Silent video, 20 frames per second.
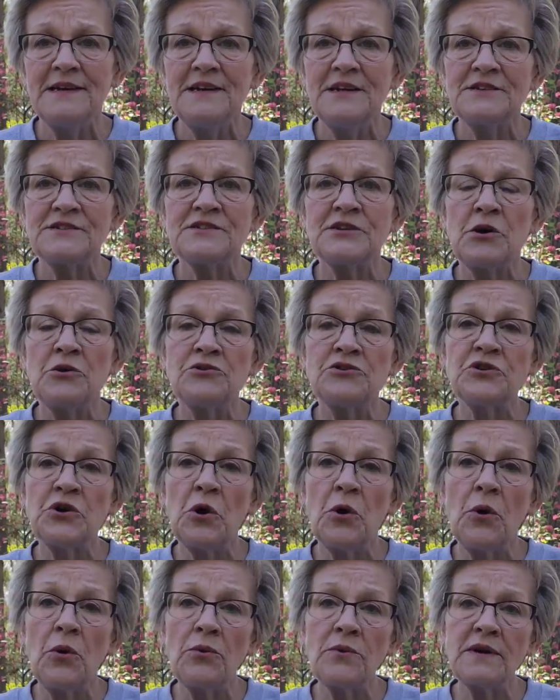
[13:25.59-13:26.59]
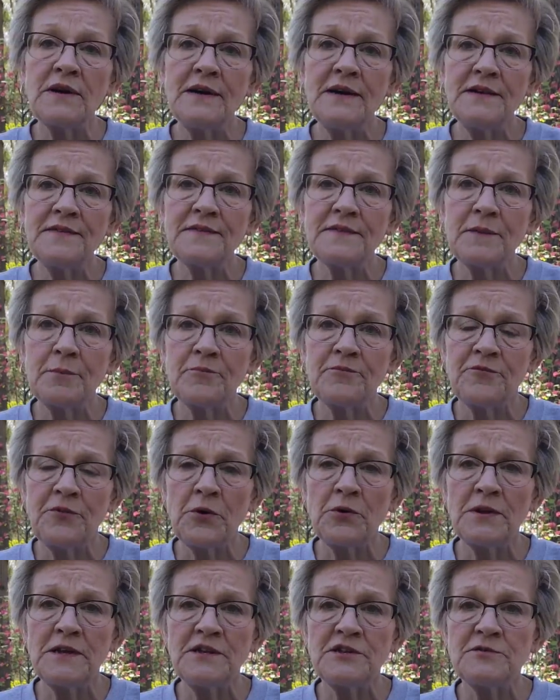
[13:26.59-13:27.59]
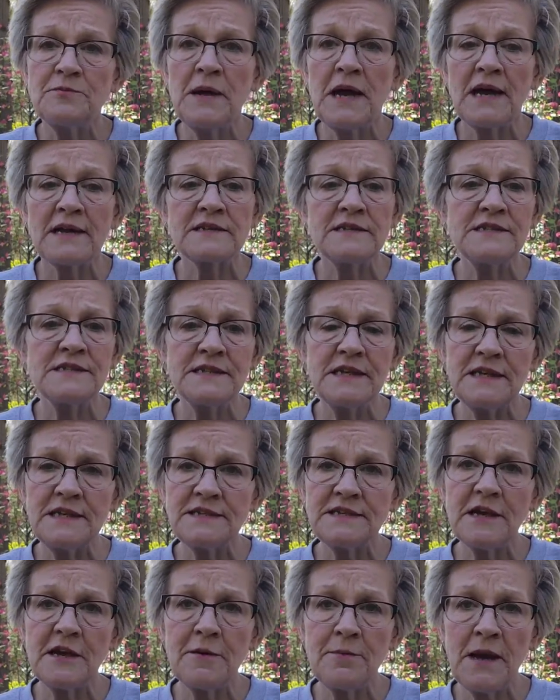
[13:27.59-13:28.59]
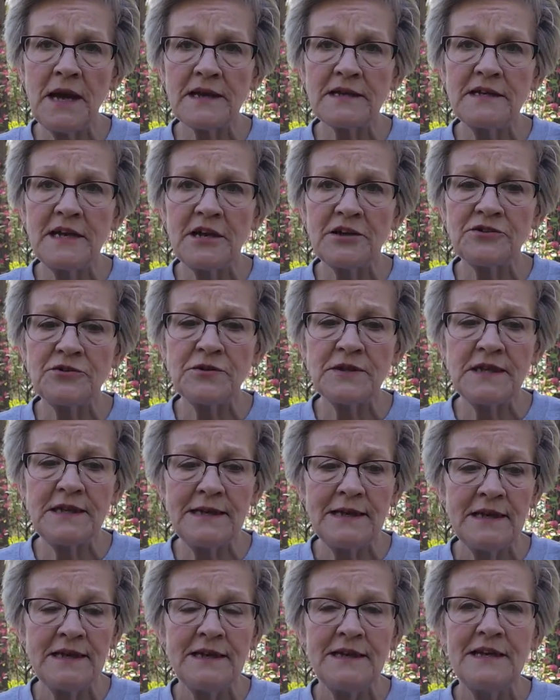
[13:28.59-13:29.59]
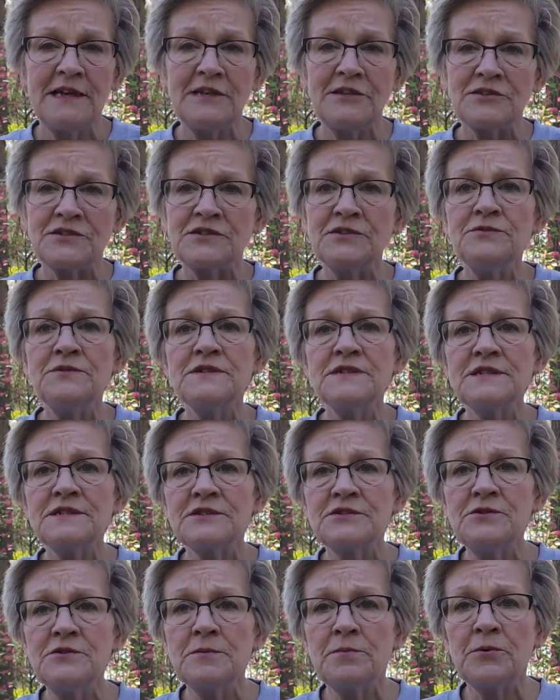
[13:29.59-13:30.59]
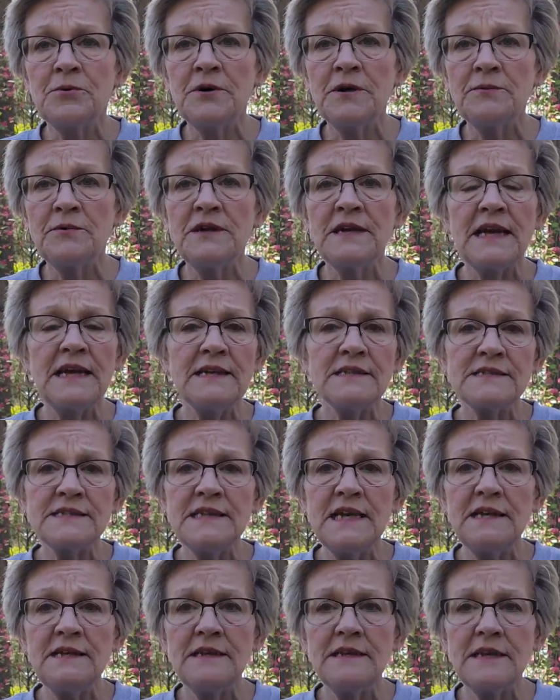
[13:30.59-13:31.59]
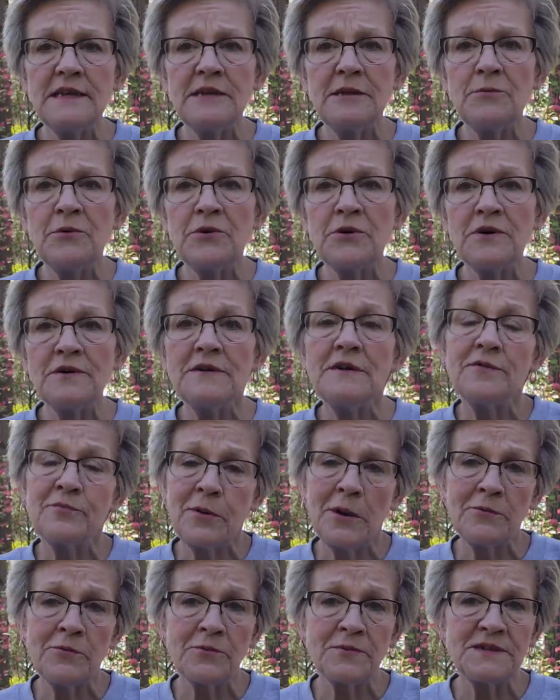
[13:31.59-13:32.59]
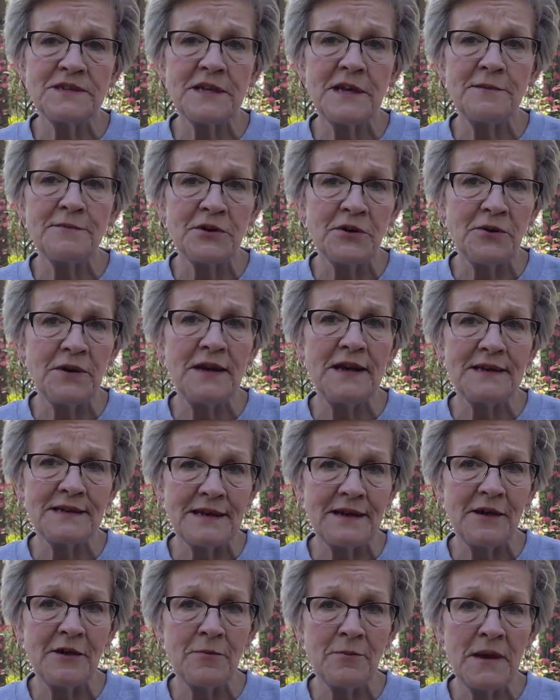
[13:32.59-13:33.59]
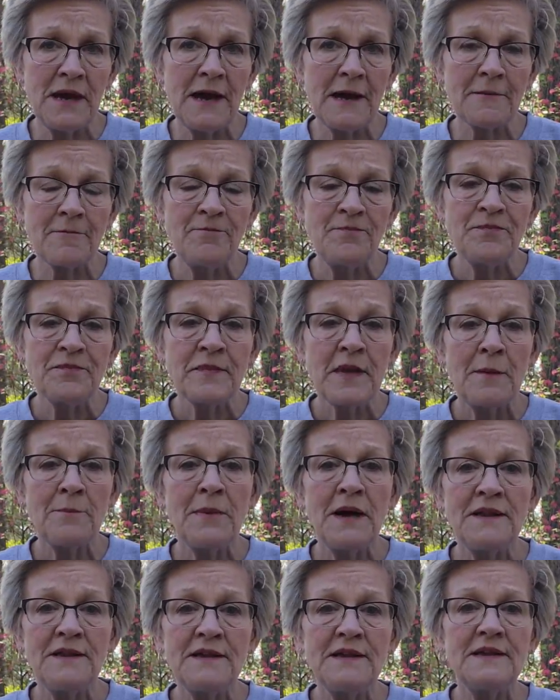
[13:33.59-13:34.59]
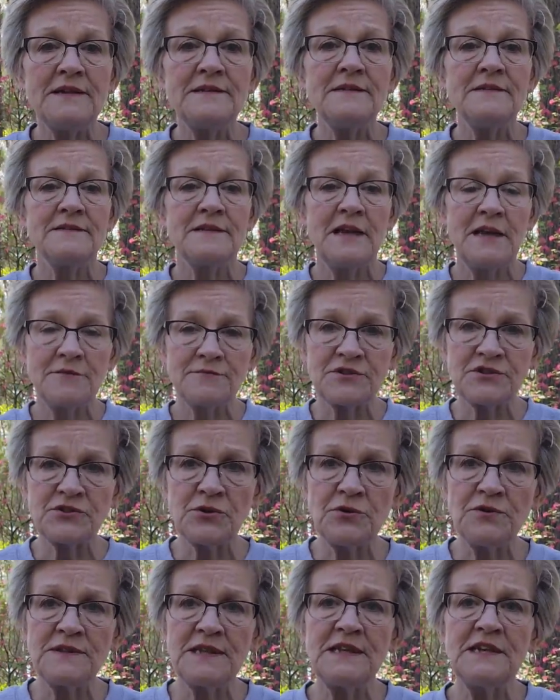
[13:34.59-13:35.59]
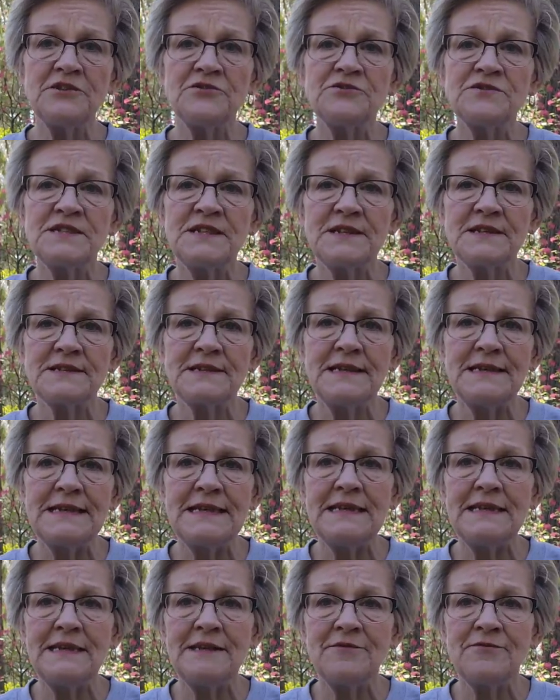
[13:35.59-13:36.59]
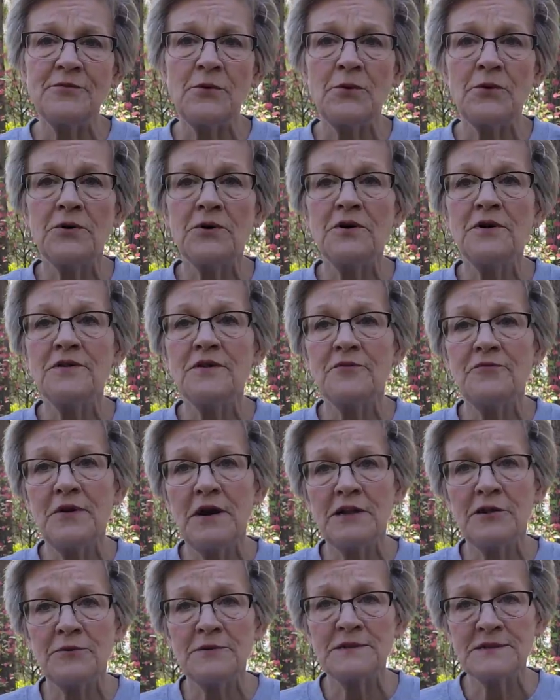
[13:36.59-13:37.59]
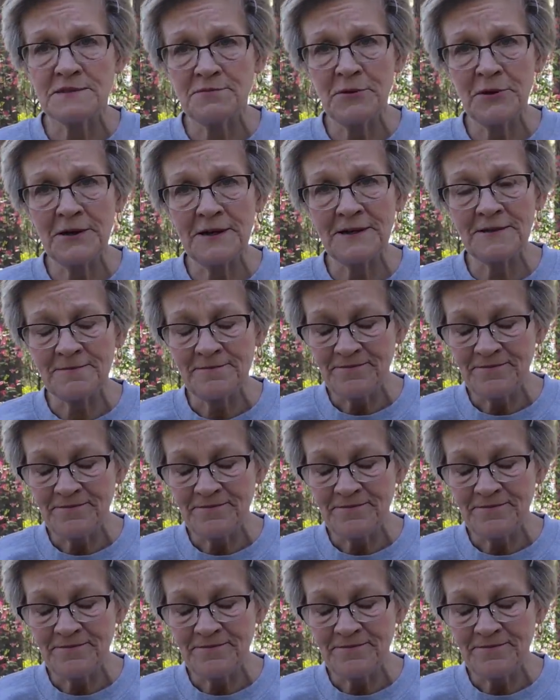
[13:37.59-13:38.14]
So don't cut the foliage back. Just let it die back naturally, and as soon as it's to the point where you can't stand it anymore, it's probably time to go ahead and cut them back. By then, they have stored the energy that they need for the following spring.